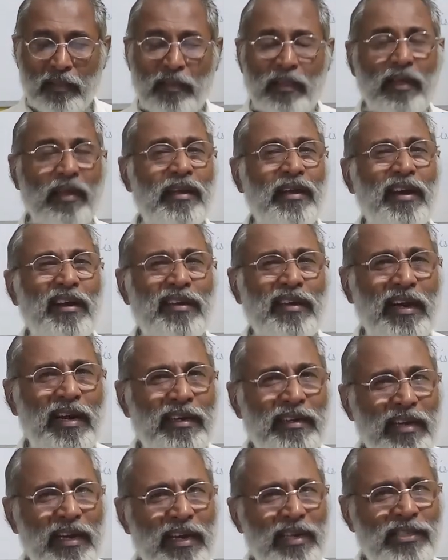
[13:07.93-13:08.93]
they get
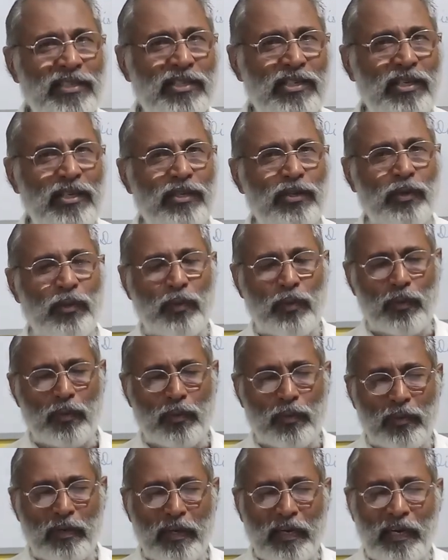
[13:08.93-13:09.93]
attached
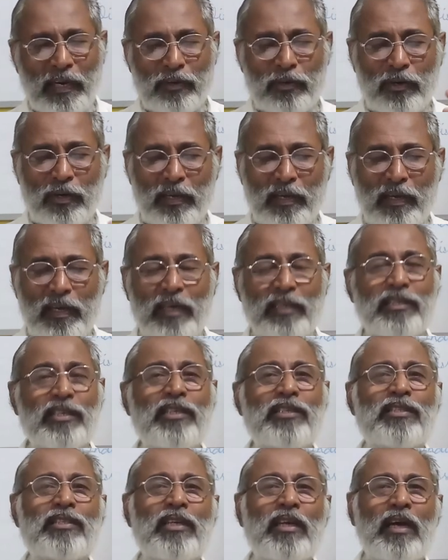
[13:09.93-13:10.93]
to electronic
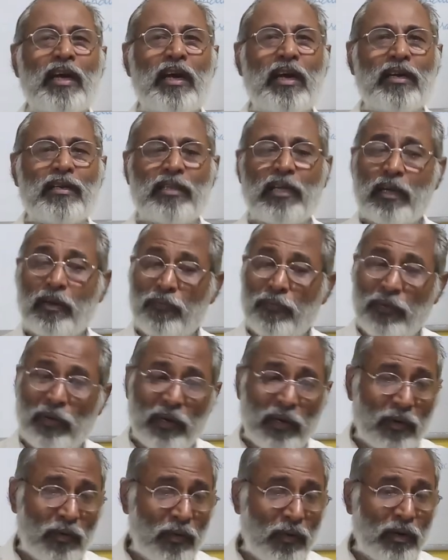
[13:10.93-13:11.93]
gadgets, and they are
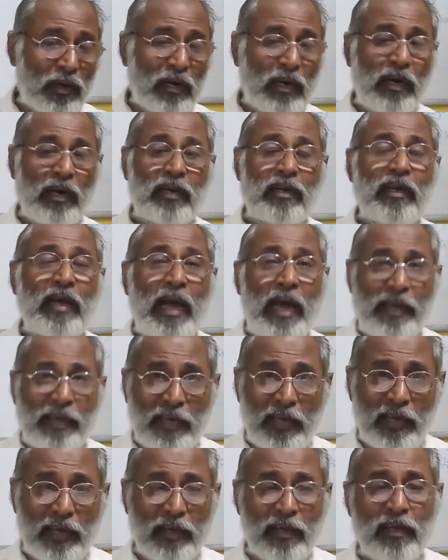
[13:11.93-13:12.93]
very good at
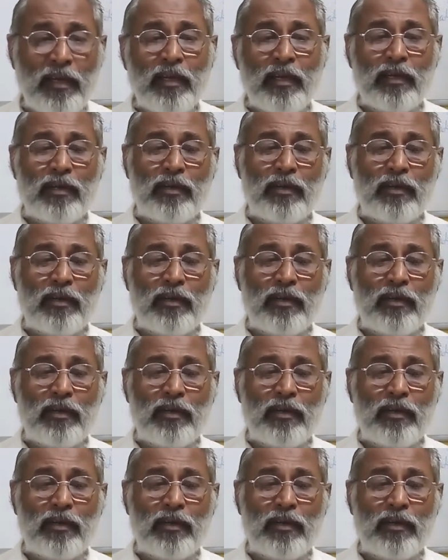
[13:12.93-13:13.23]
hacking,